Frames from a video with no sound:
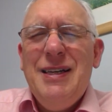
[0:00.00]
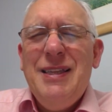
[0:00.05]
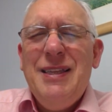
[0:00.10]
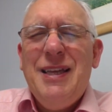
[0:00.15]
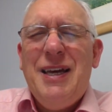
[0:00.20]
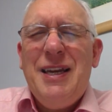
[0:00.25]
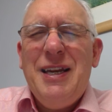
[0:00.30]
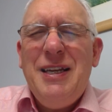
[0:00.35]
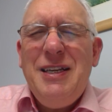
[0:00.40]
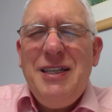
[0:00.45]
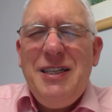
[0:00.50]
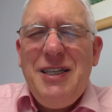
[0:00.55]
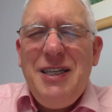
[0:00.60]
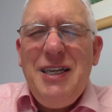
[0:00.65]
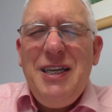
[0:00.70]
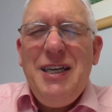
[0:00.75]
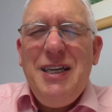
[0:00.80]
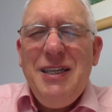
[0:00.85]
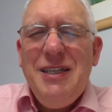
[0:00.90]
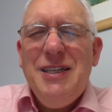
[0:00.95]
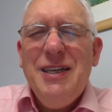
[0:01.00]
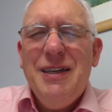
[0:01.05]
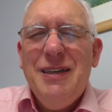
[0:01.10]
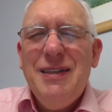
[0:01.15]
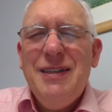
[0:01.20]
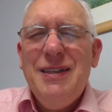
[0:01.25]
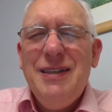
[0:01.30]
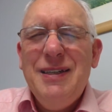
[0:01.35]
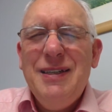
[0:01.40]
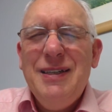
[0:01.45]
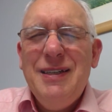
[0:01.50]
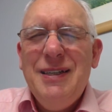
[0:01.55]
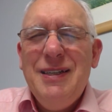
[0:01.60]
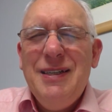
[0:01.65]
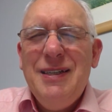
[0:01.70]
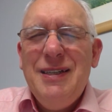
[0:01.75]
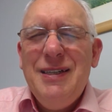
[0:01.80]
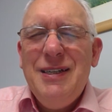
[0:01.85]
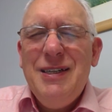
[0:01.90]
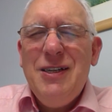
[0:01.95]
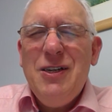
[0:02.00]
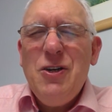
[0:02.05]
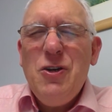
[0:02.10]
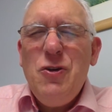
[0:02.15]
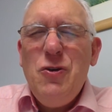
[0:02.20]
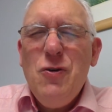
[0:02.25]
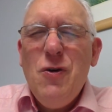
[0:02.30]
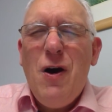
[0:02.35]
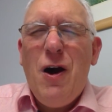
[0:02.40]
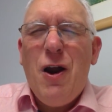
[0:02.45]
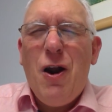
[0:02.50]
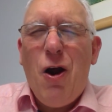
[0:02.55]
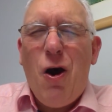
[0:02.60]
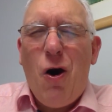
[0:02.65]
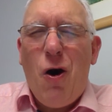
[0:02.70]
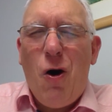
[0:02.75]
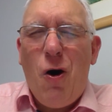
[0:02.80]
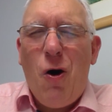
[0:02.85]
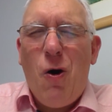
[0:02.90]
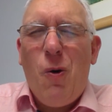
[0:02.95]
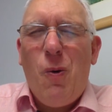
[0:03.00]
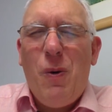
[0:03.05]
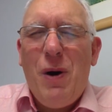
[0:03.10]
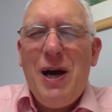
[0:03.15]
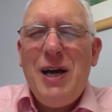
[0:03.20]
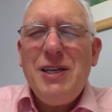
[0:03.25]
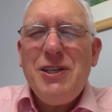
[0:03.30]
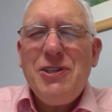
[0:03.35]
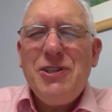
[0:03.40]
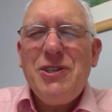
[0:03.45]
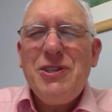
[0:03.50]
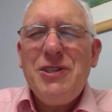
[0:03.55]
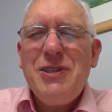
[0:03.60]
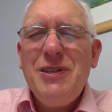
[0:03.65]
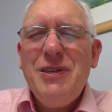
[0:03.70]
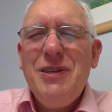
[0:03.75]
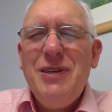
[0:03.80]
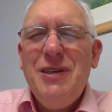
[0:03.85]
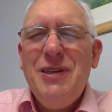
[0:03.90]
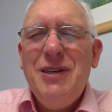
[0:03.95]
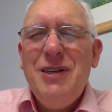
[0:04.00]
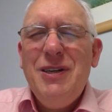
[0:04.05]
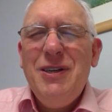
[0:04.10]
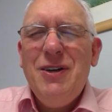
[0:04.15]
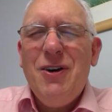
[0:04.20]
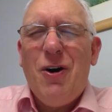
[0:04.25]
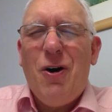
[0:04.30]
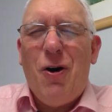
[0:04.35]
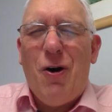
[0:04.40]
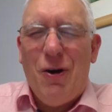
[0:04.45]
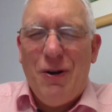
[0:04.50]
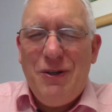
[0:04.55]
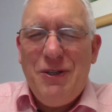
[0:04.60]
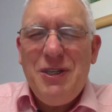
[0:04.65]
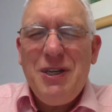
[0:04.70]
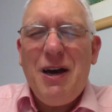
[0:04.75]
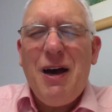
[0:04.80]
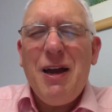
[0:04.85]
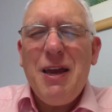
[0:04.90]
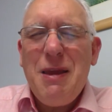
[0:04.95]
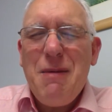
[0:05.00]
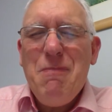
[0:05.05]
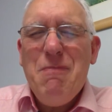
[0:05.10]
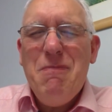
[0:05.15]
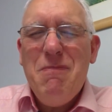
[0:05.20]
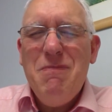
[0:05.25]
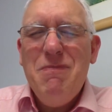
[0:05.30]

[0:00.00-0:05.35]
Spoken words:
that indeed you are always on time.